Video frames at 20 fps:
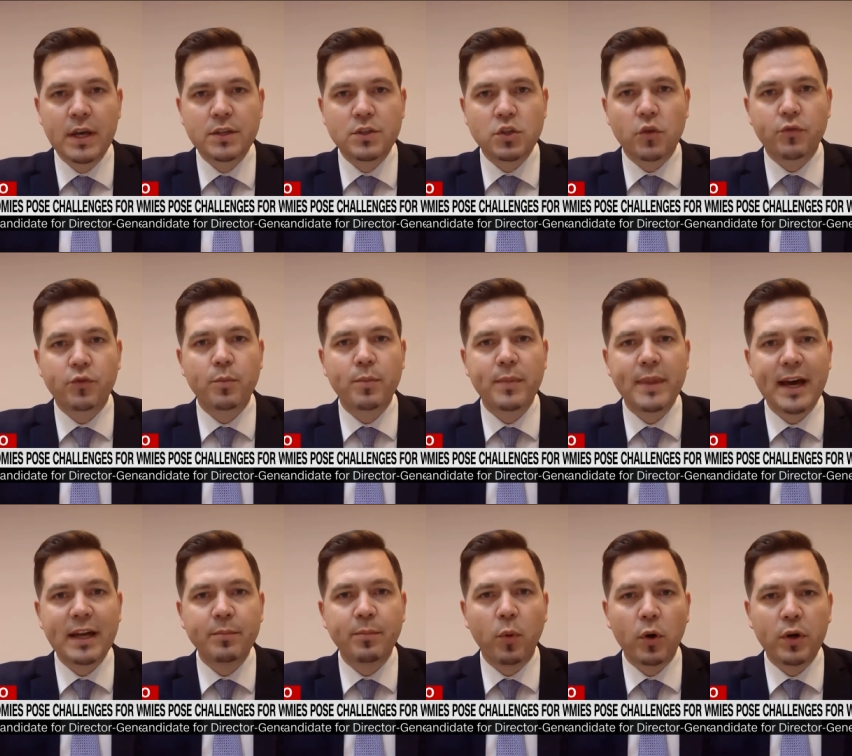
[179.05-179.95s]
So from
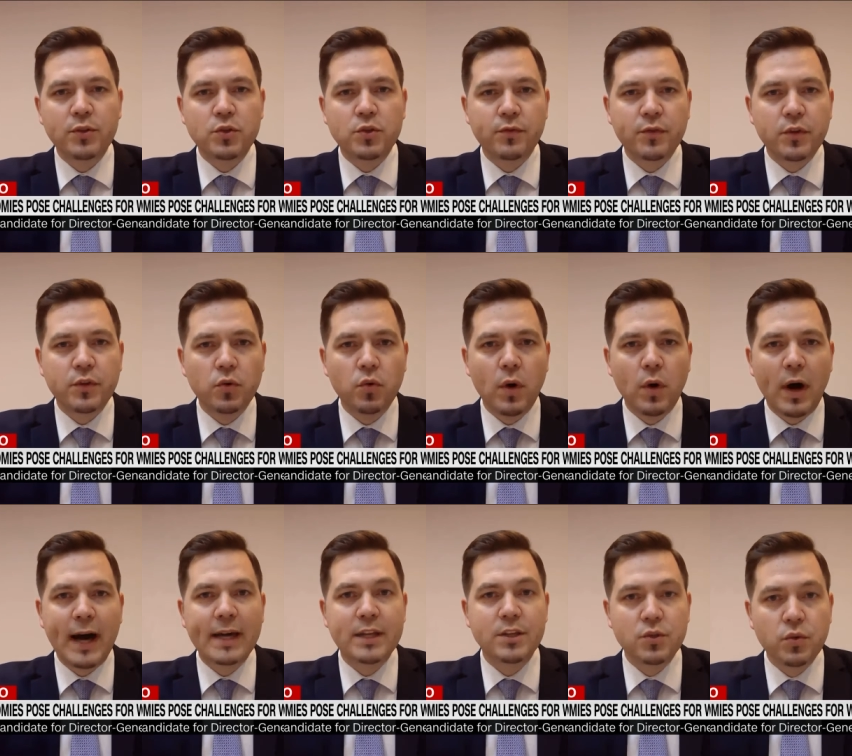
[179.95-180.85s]
that point of view,
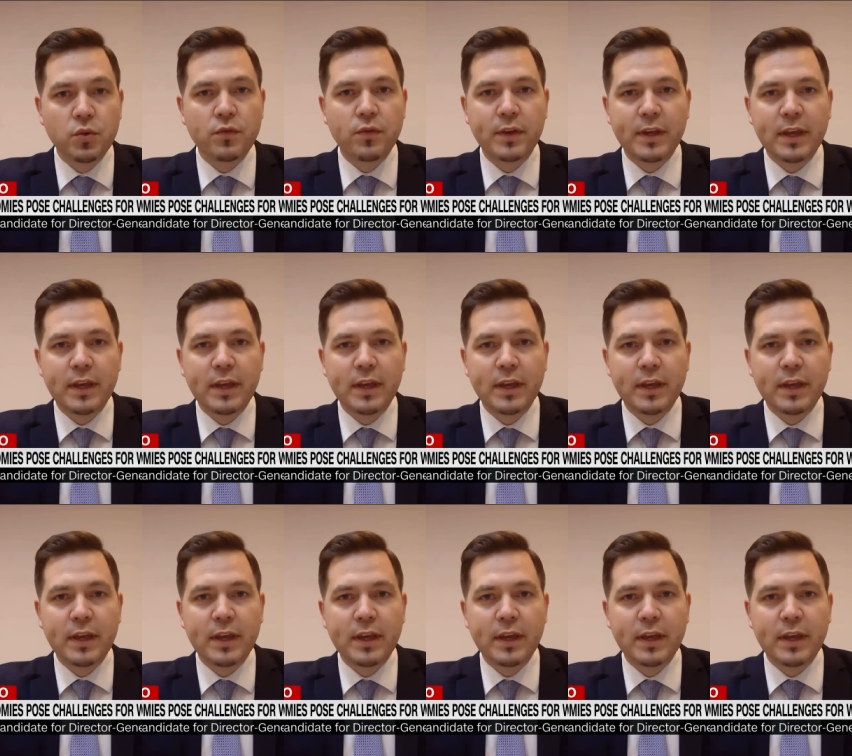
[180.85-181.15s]
I do